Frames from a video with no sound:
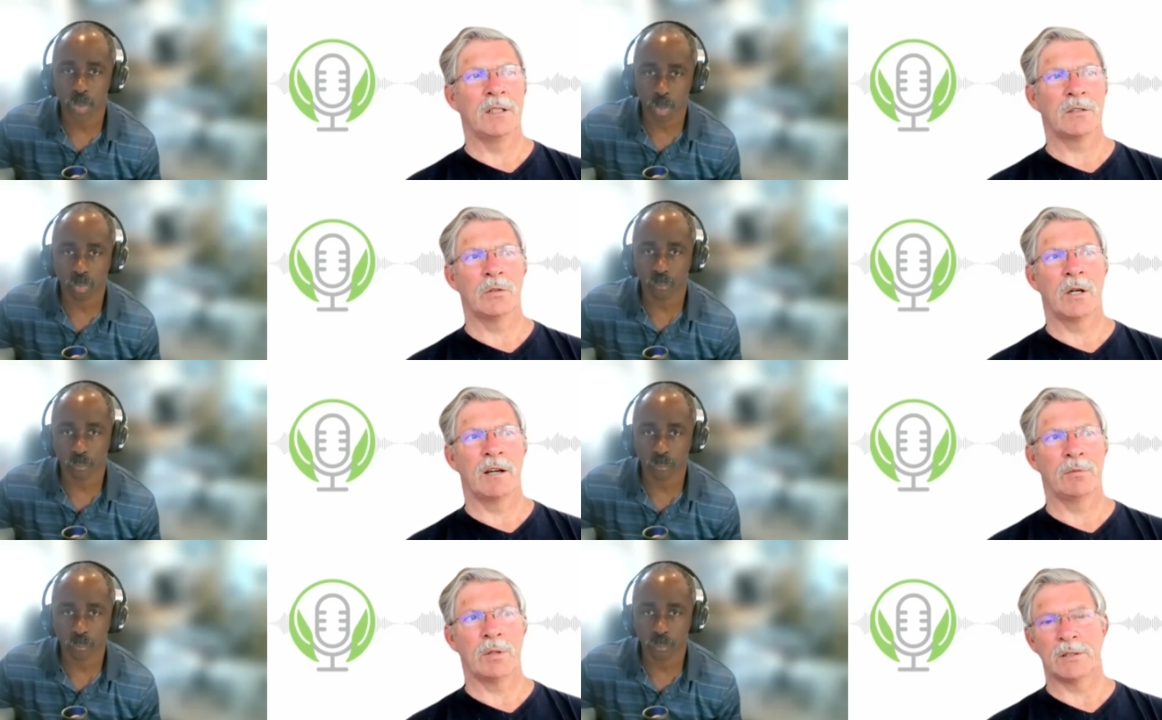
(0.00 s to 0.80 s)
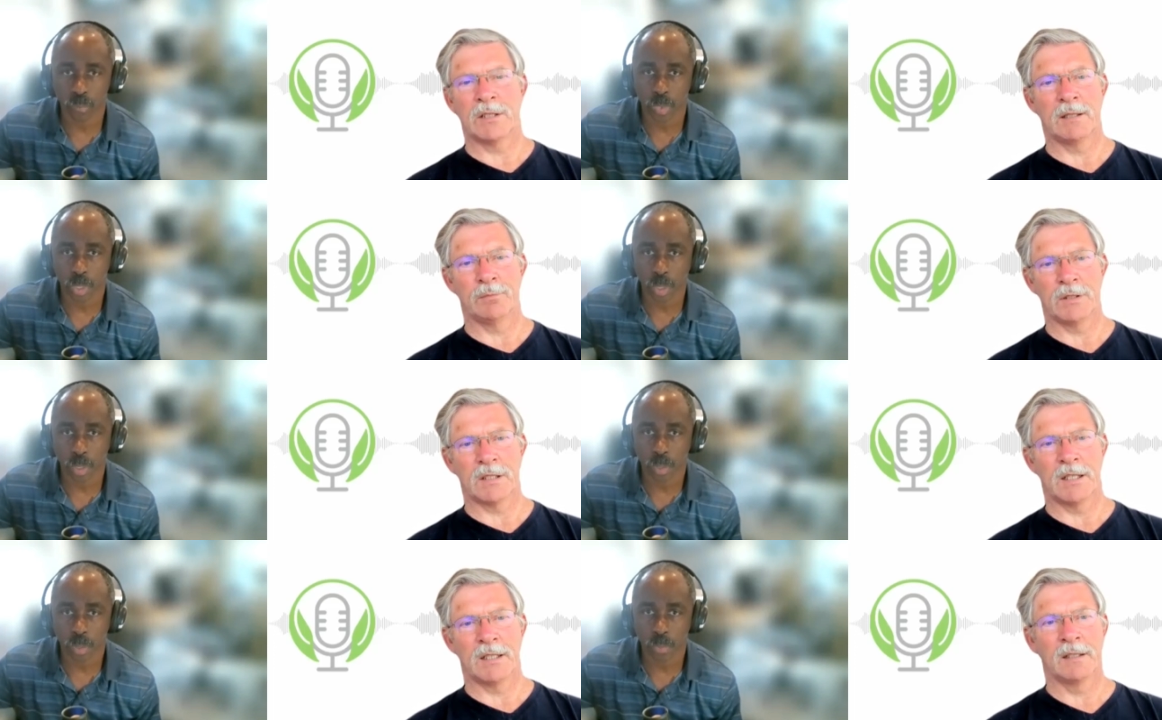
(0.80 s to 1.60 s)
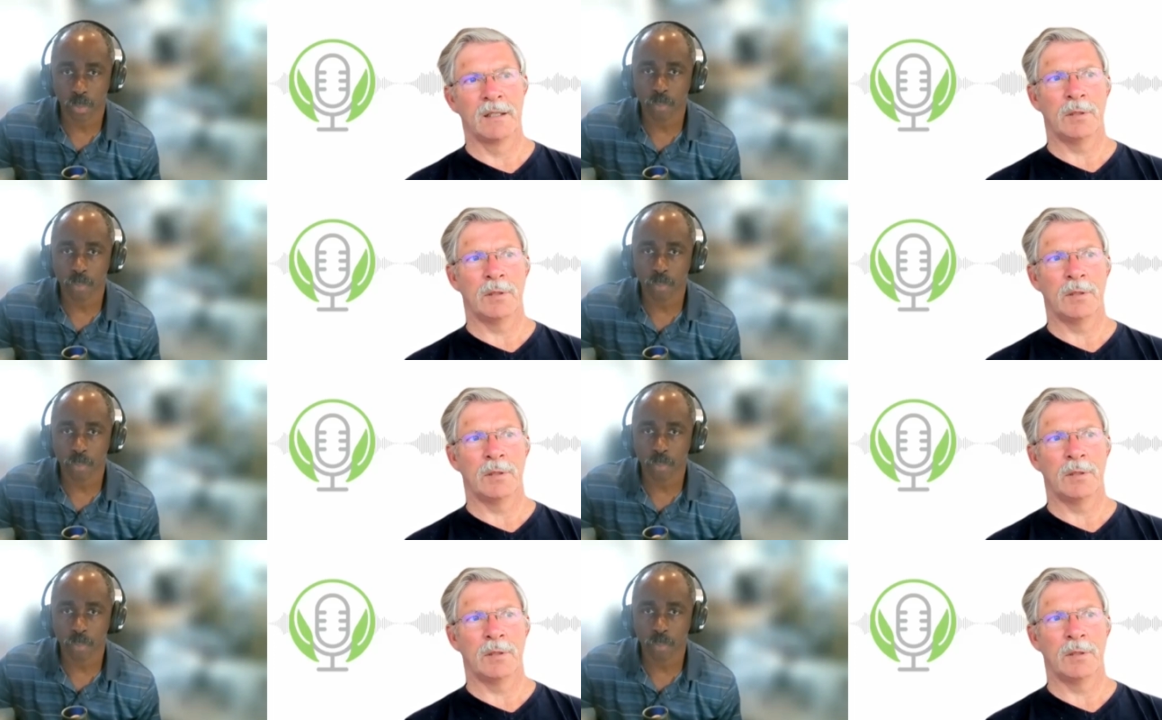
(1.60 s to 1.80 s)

Speaker 1: is to have about 10%,